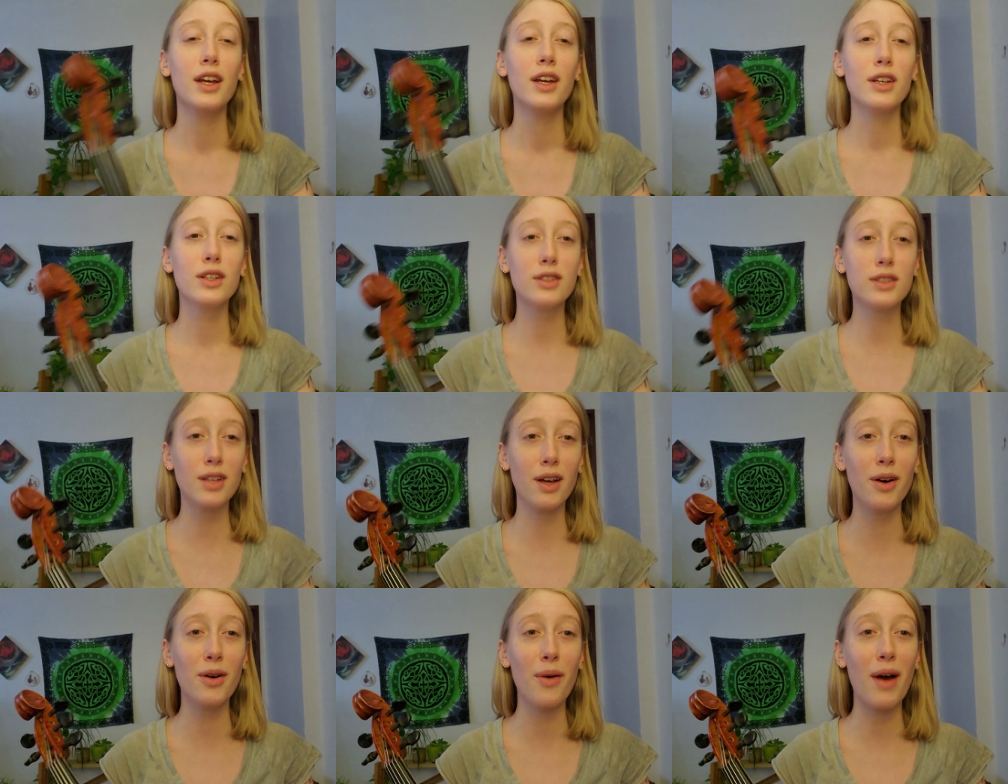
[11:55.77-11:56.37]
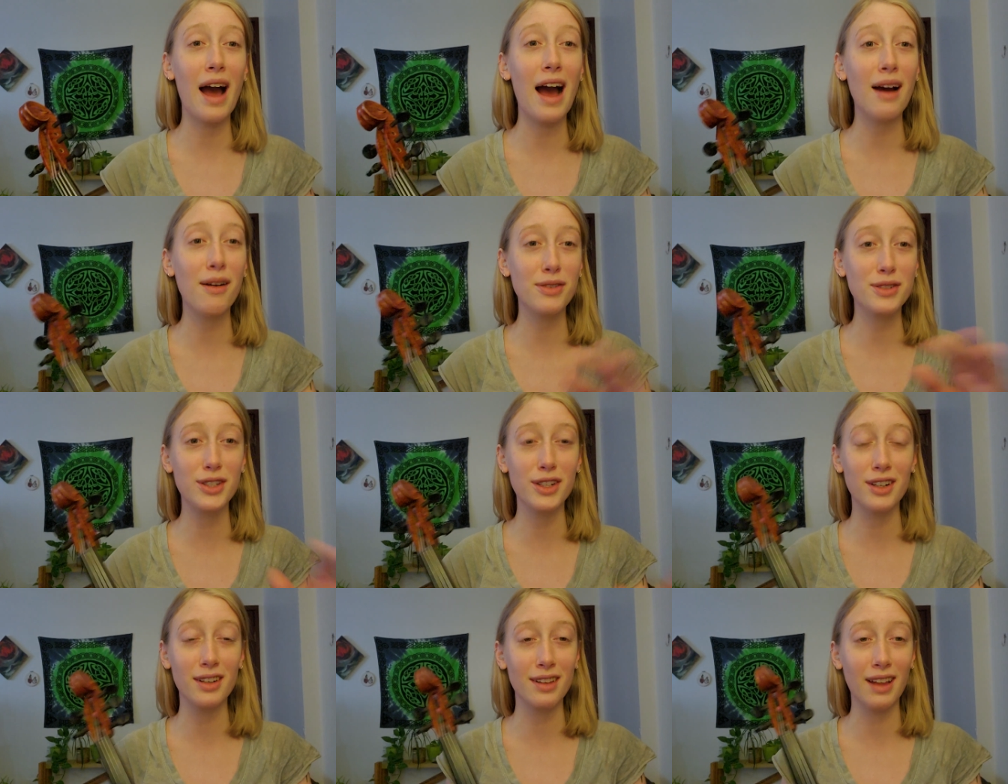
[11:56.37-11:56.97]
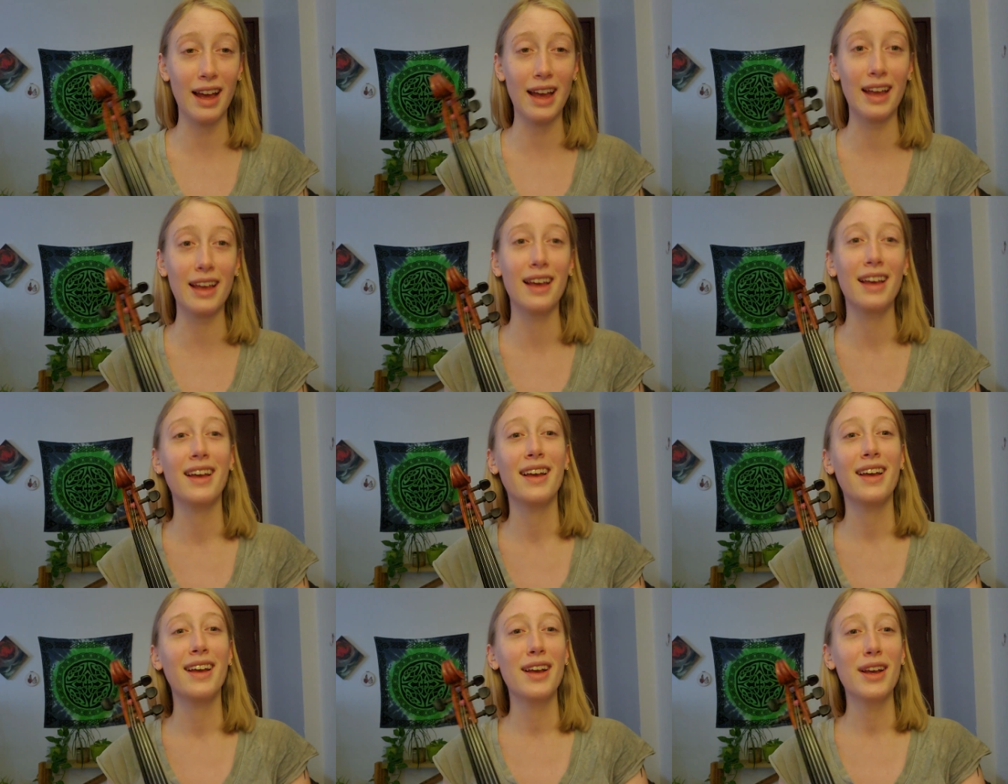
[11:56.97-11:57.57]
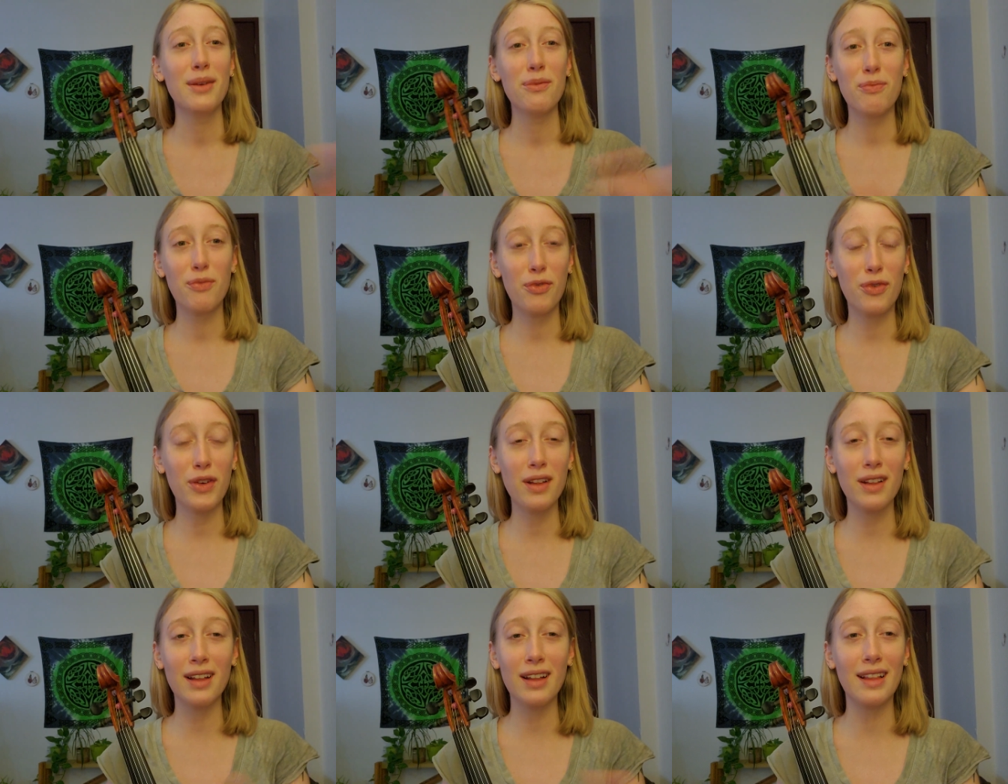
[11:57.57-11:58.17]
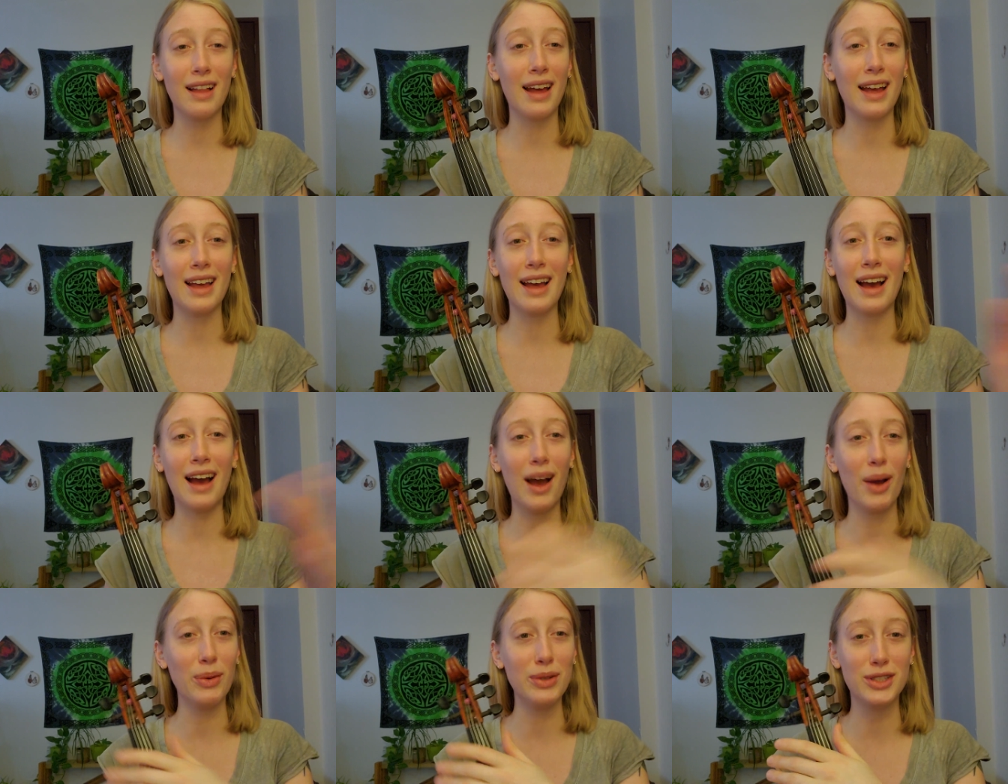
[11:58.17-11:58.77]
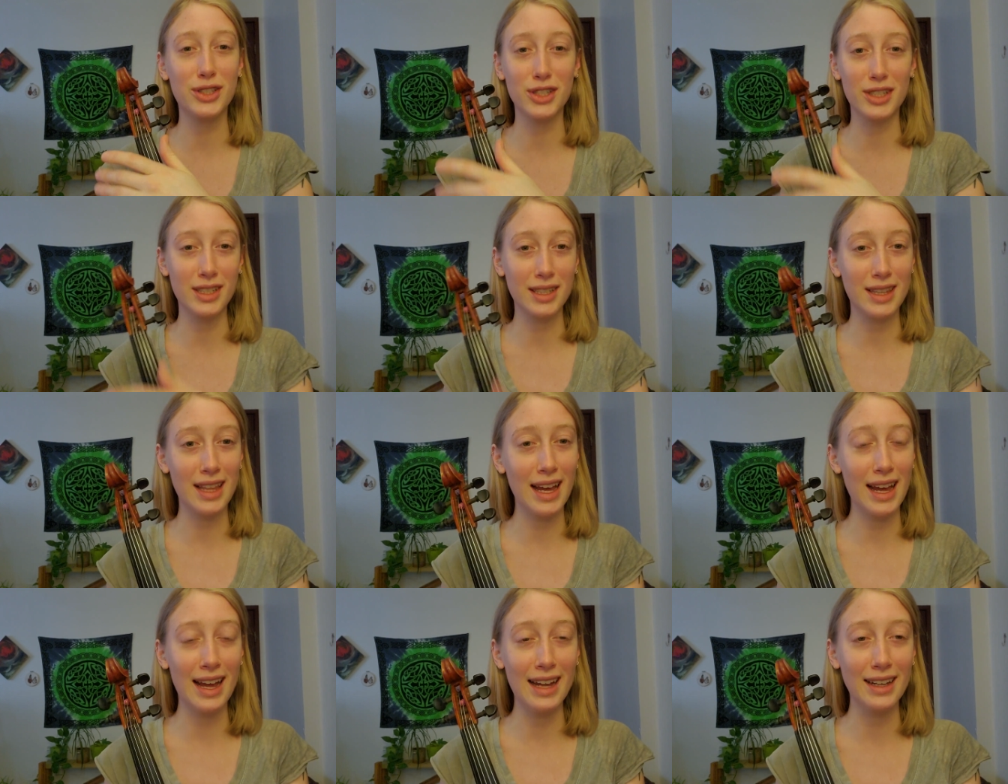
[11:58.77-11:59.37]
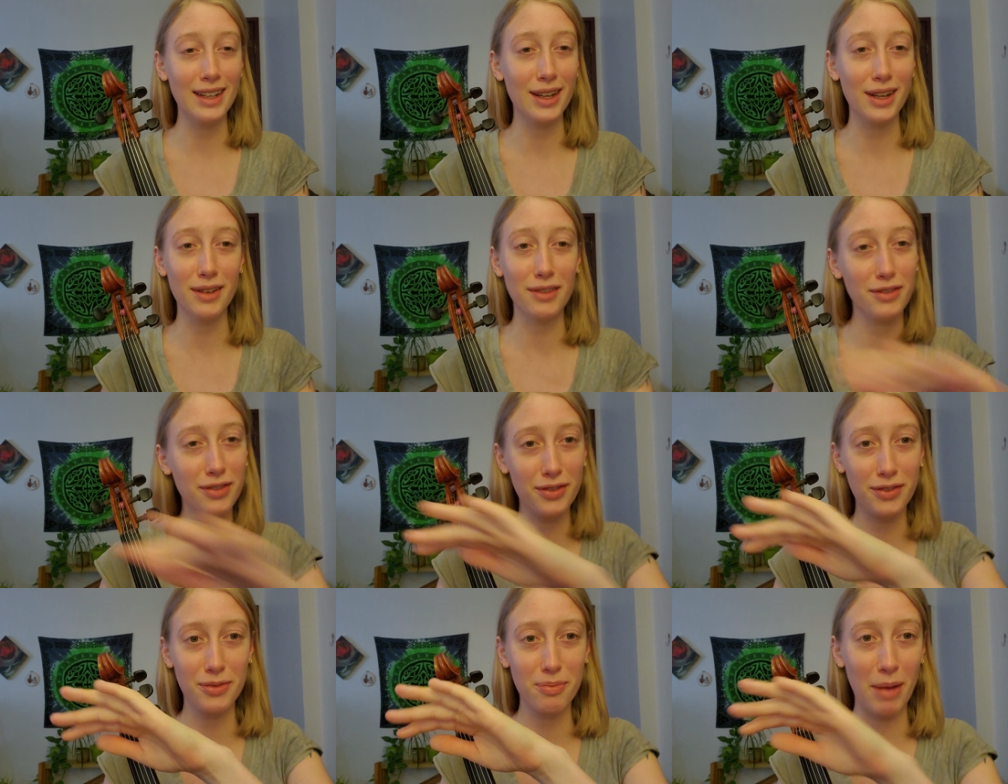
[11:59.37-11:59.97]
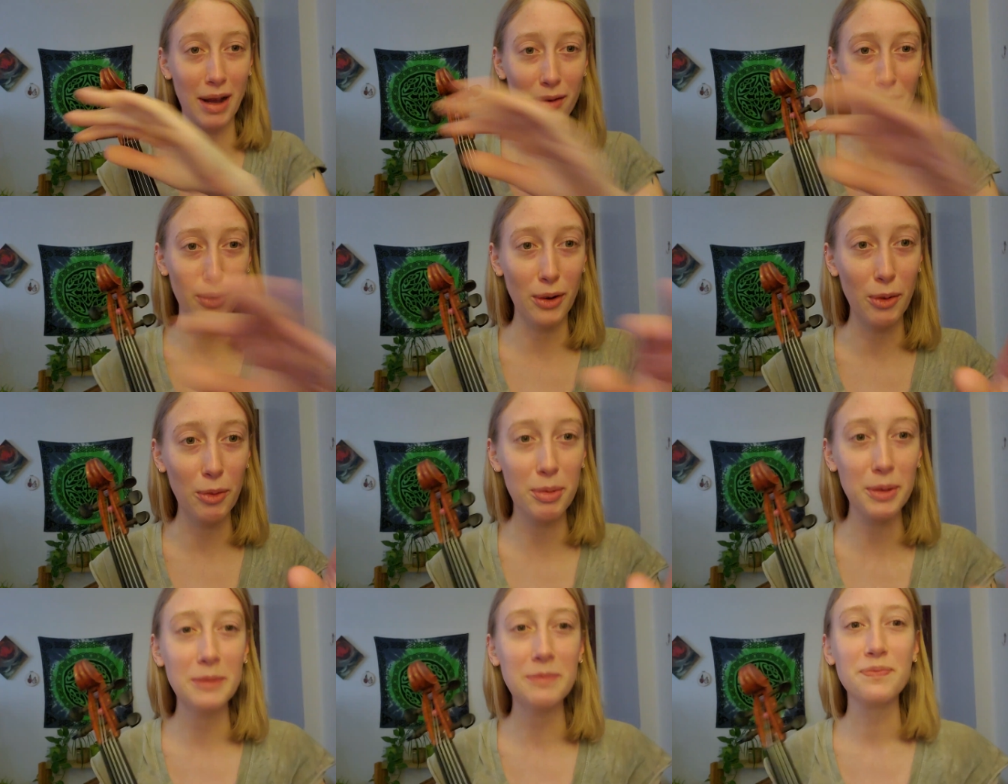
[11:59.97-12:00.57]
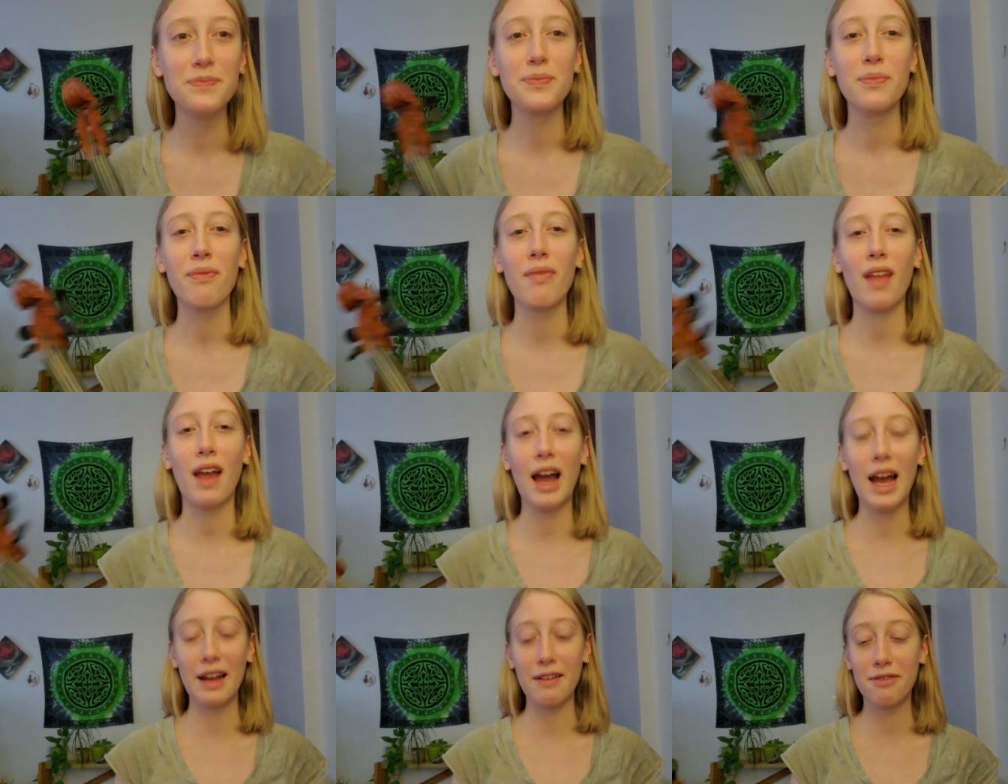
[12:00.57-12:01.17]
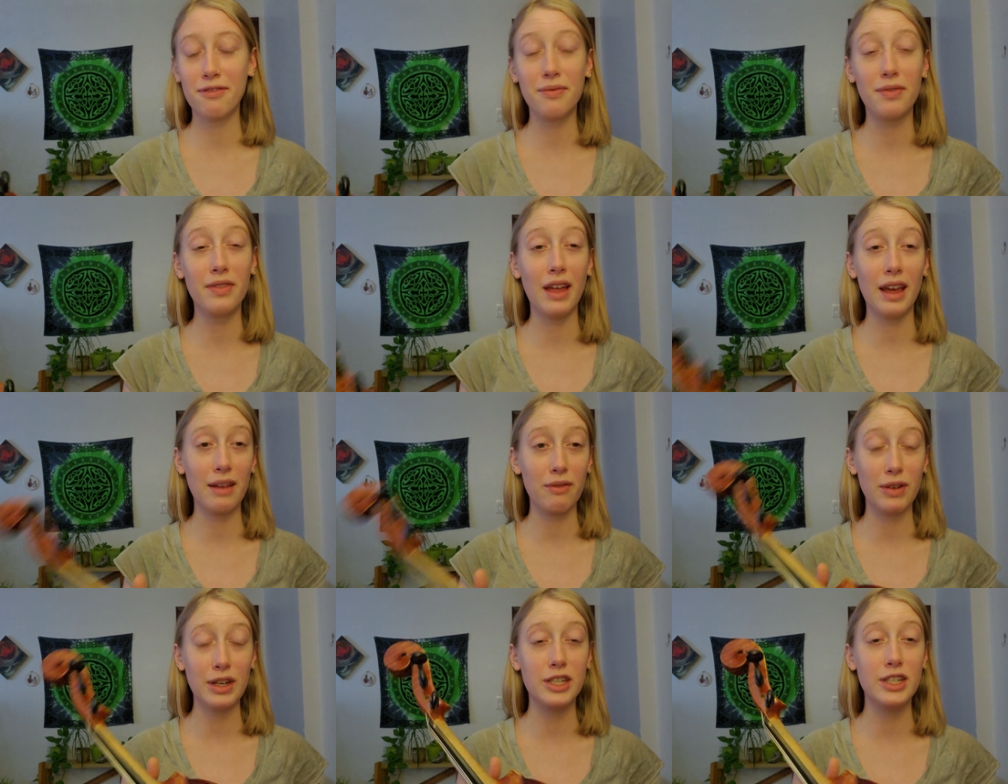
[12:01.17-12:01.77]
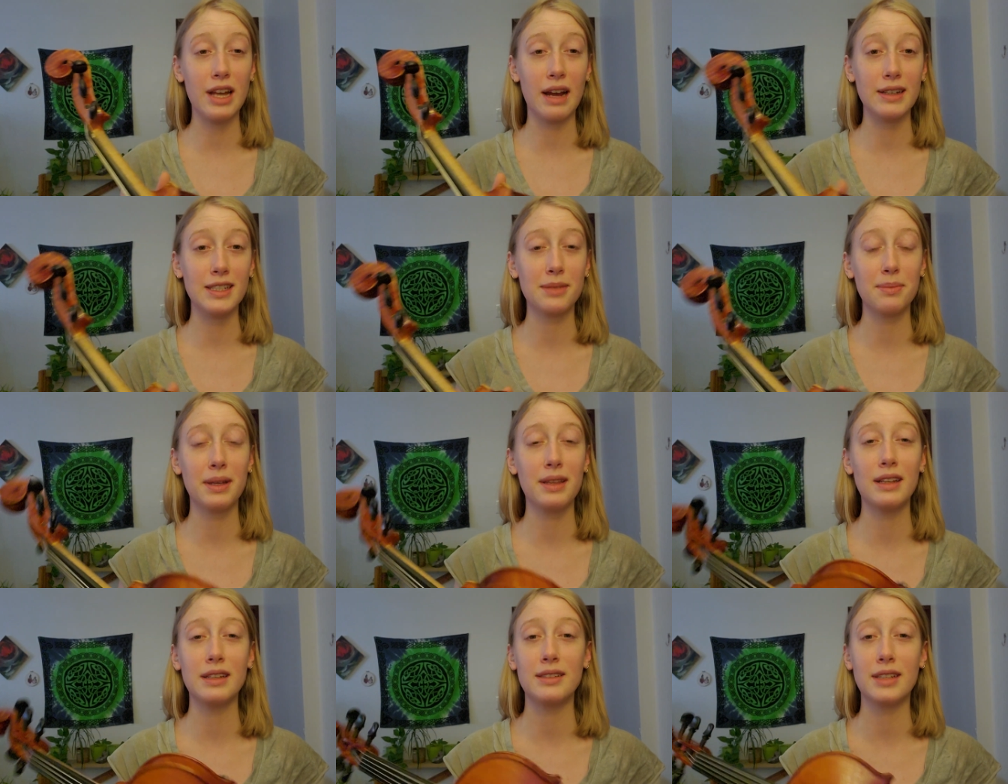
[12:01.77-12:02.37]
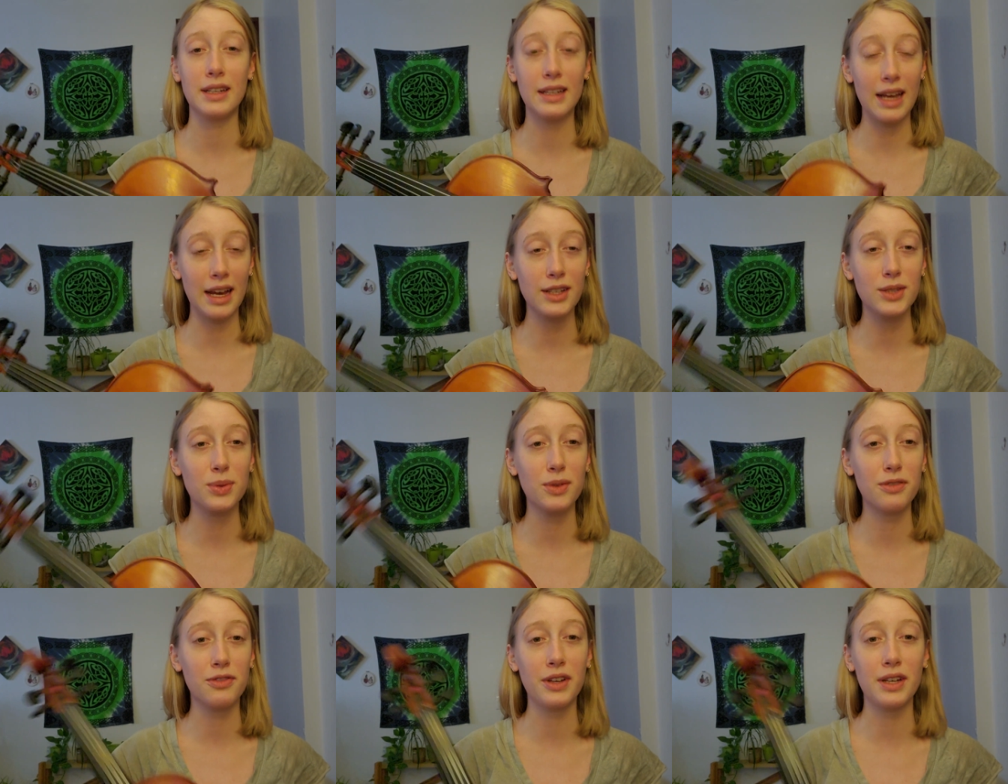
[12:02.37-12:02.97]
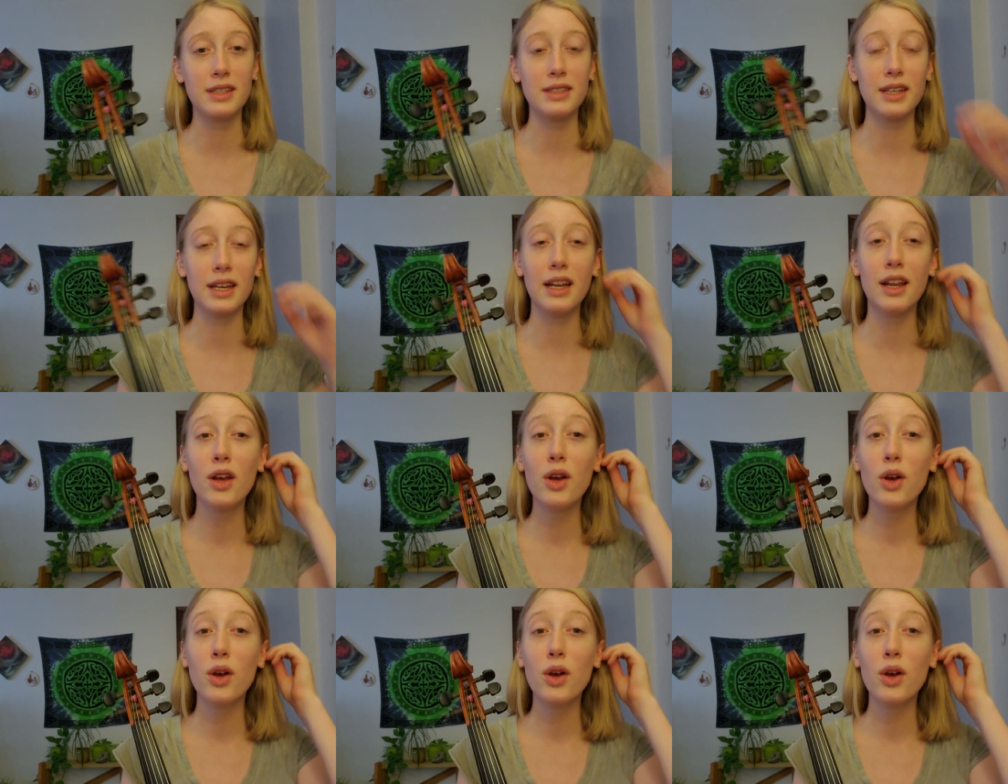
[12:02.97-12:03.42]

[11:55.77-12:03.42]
So after like feeling like I was just at the end of my rope, they reached out to me and they said, yes, we'll fix it.